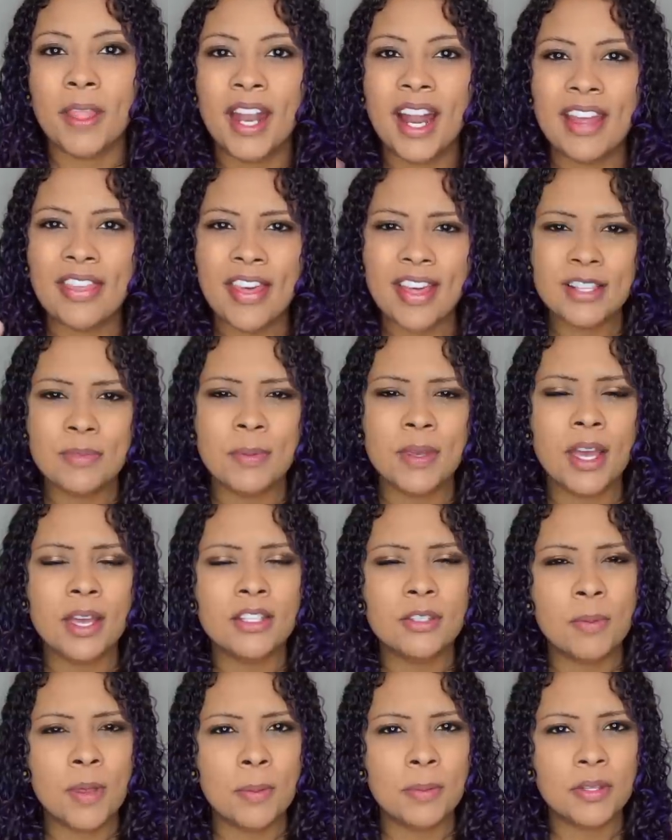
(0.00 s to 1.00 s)
And I think it's
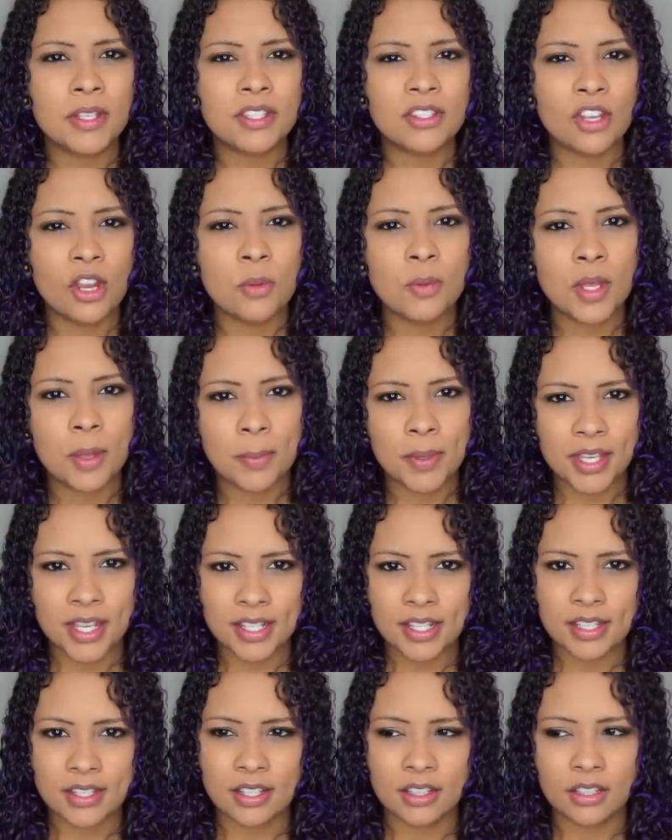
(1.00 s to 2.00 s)
because people assume that
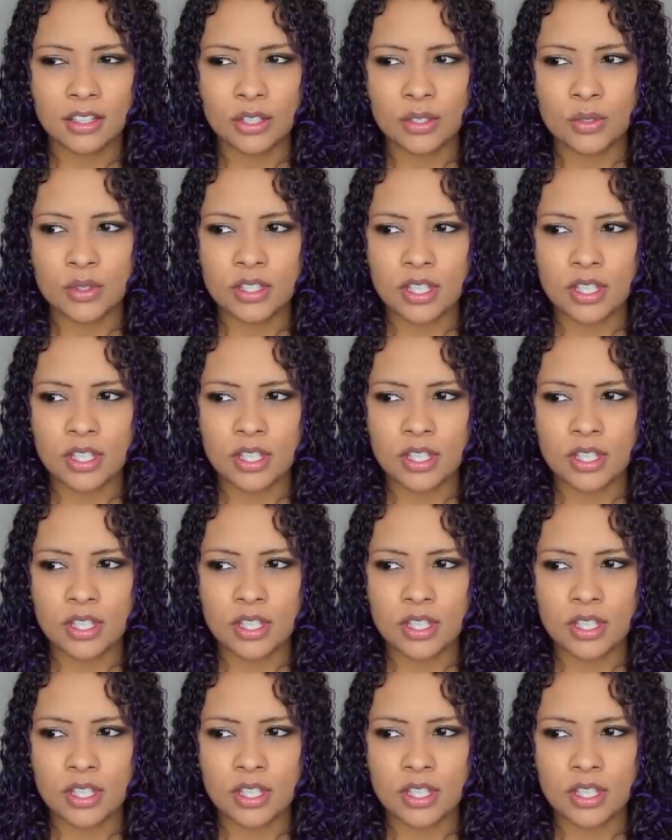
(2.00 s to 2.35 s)
because it's a loose